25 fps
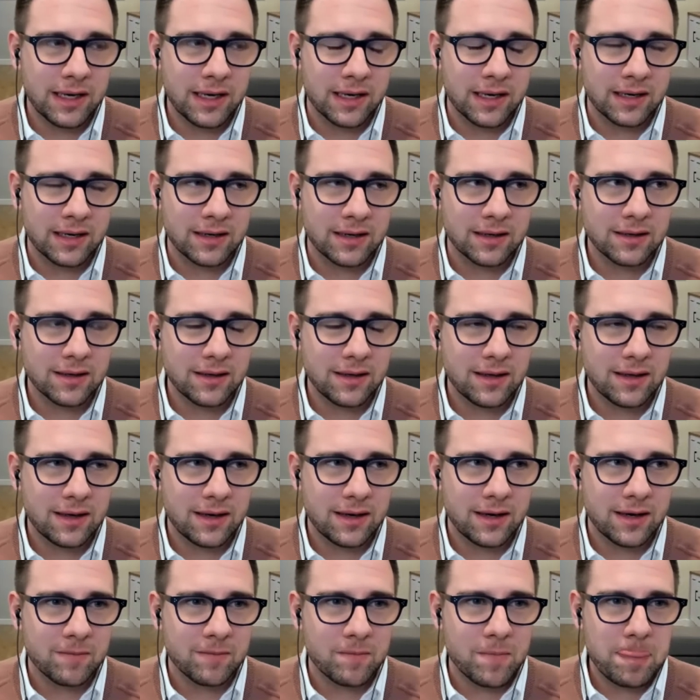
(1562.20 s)
And,
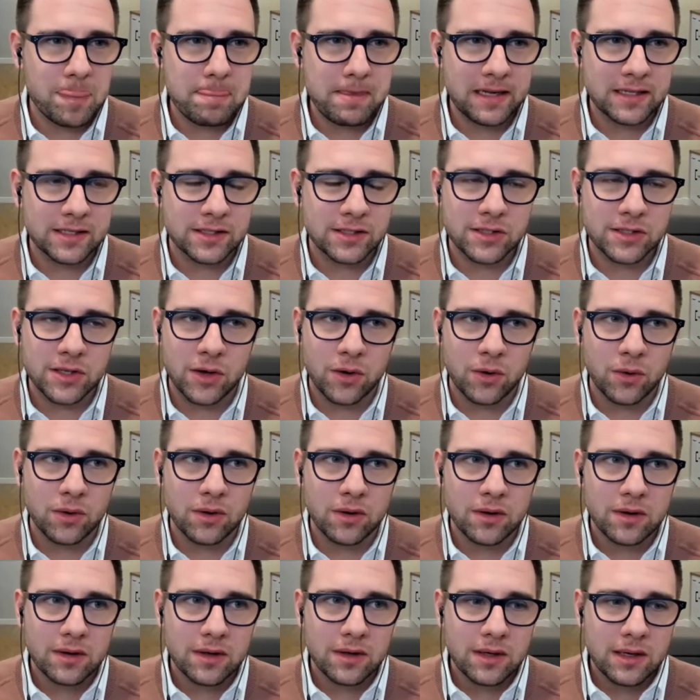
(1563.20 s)
um, and so
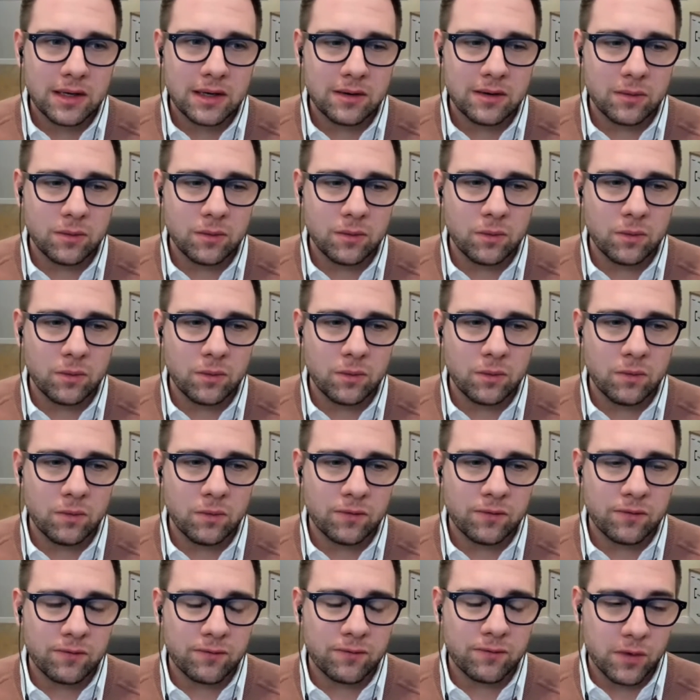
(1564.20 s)

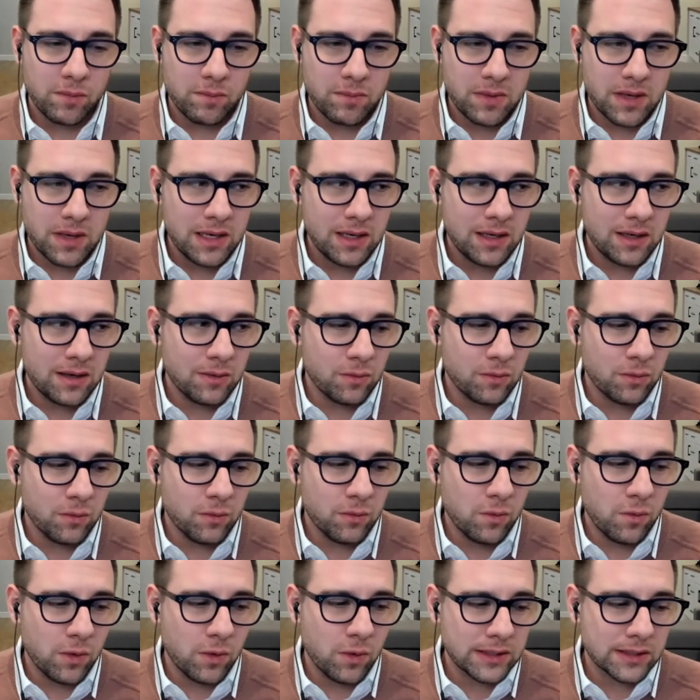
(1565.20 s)
for me,
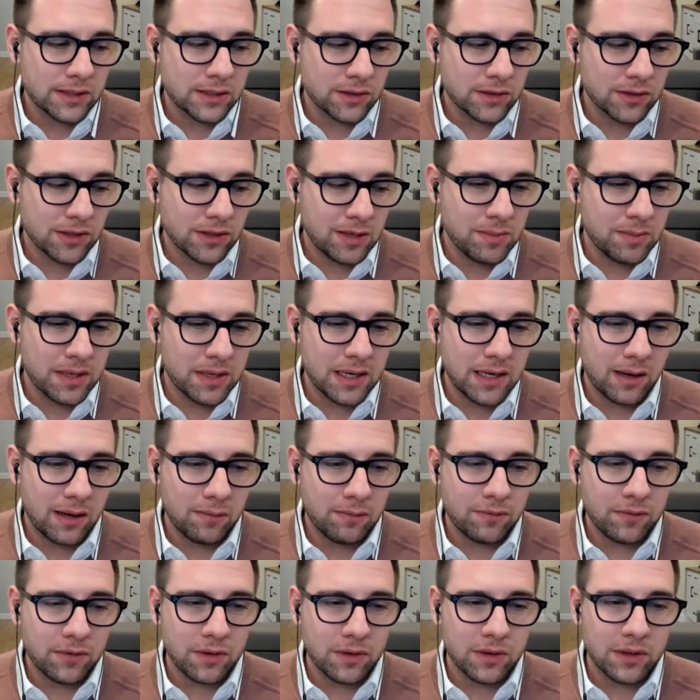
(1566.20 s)
what's certainly been
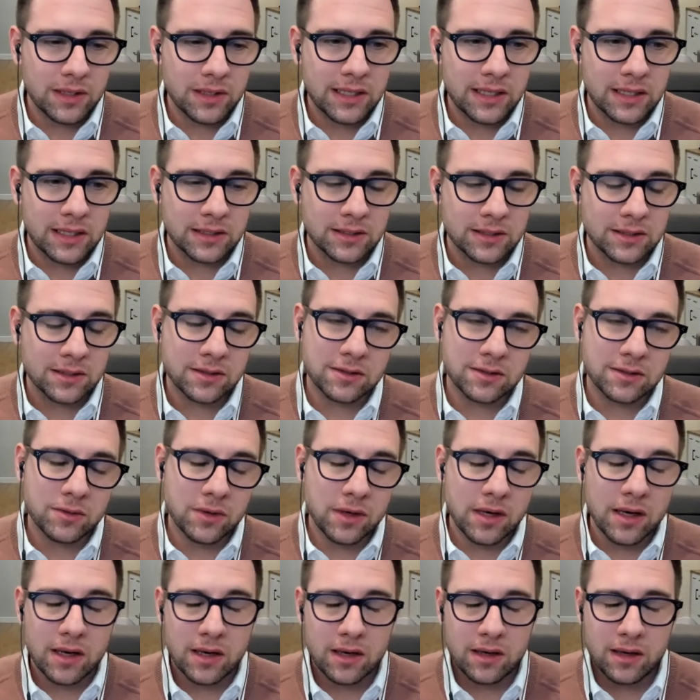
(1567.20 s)
helpful is,
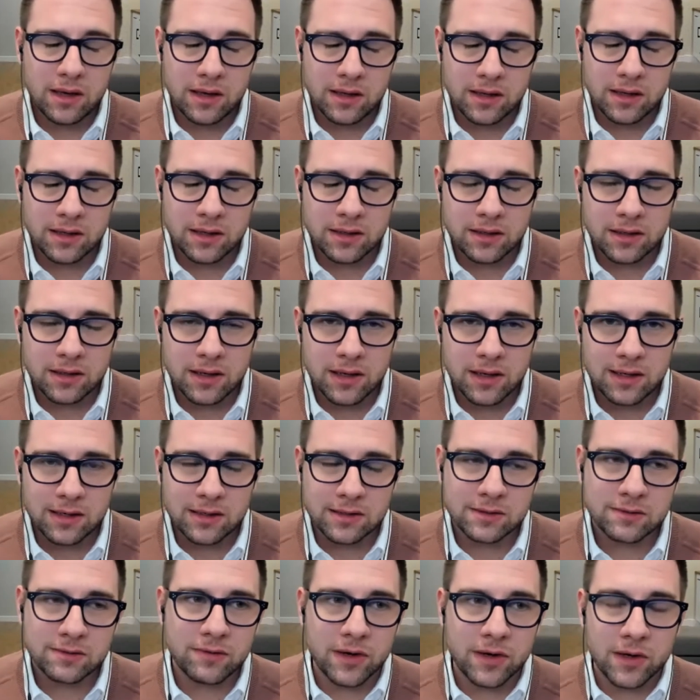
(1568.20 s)
uh, and
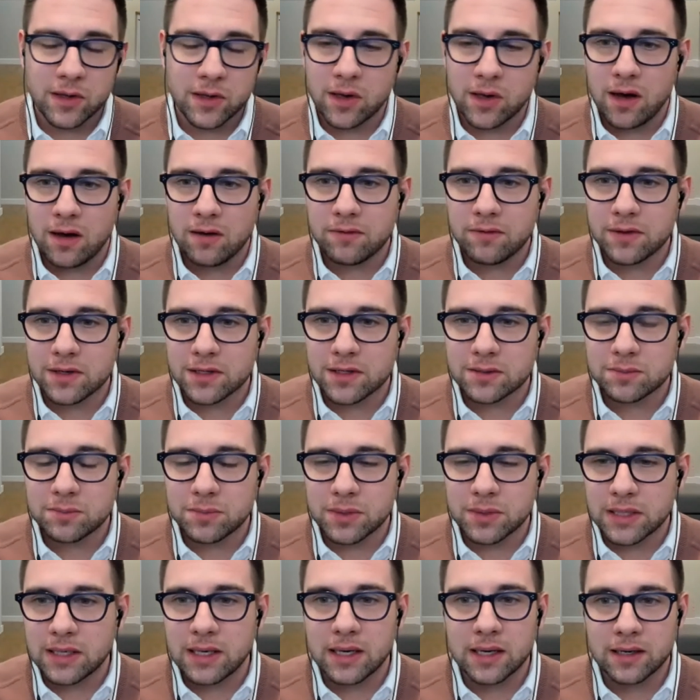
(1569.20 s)
it's fairly obvious,
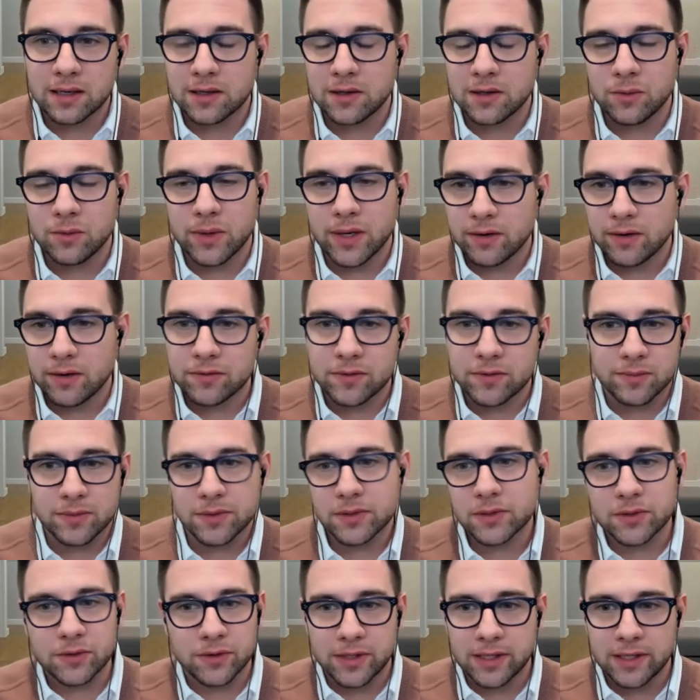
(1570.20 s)
but getting away from the
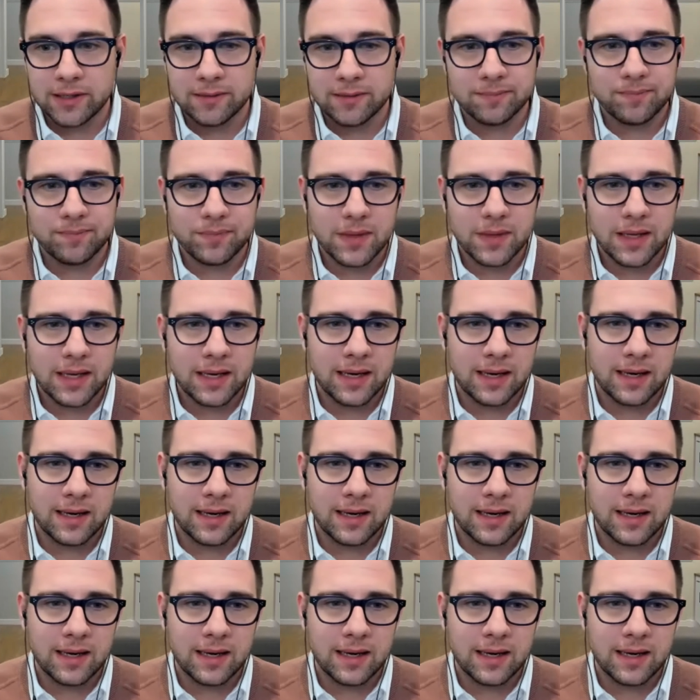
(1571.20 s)
screen uh,